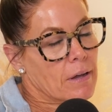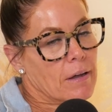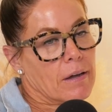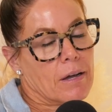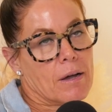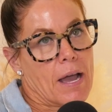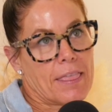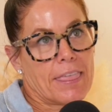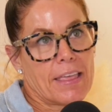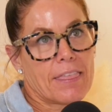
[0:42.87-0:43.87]
I
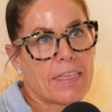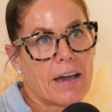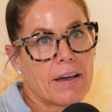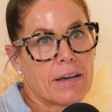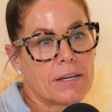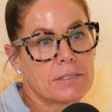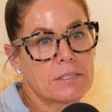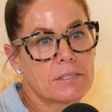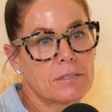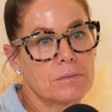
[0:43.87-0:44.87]
think
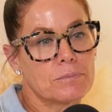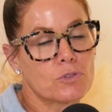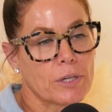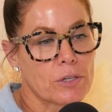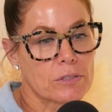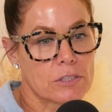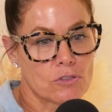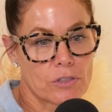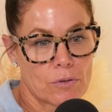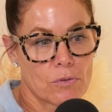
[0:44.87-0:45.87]
that triggers in
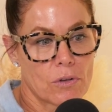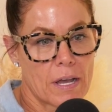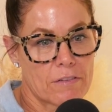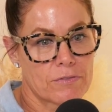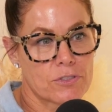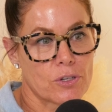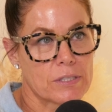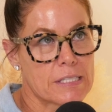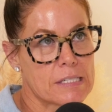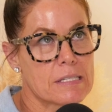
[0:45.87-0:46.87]
general have
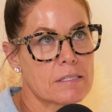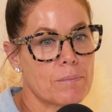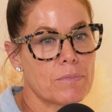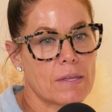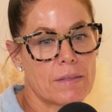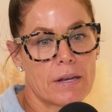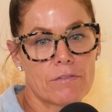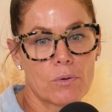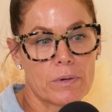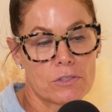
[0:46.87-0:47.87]
turned into something that
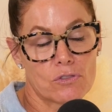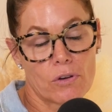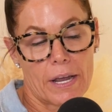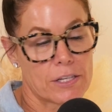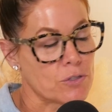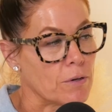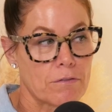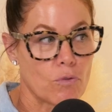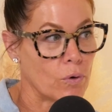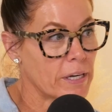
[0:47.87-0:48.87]
everyone is trying to
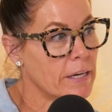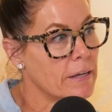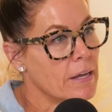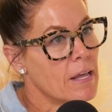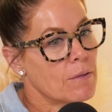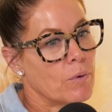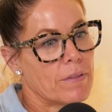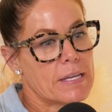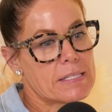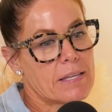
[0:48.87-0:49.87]
avoid, where
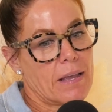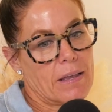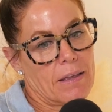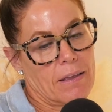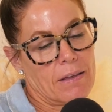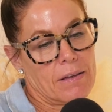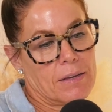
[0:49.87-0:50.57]
they say,